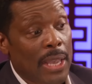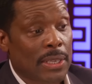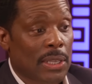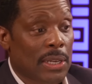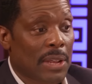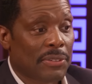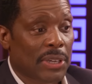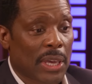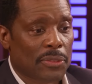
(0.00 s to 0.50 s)
you
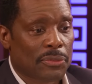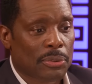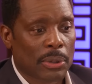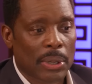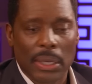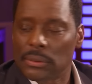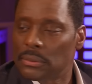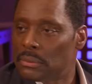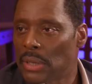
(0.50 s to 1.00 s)
never get
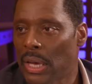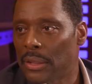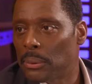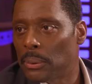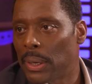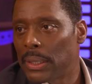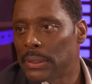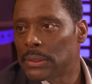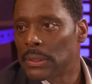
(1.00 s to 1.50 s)
through it
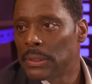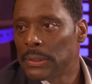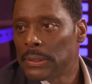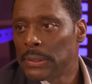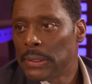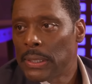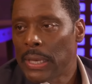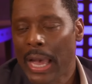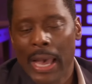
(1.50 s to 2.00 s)
otherwise.
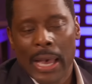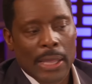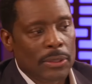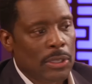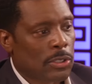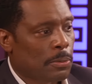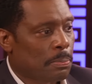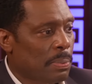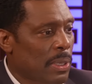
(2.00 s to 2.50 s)
Uh,
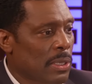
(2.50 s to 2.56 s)
this,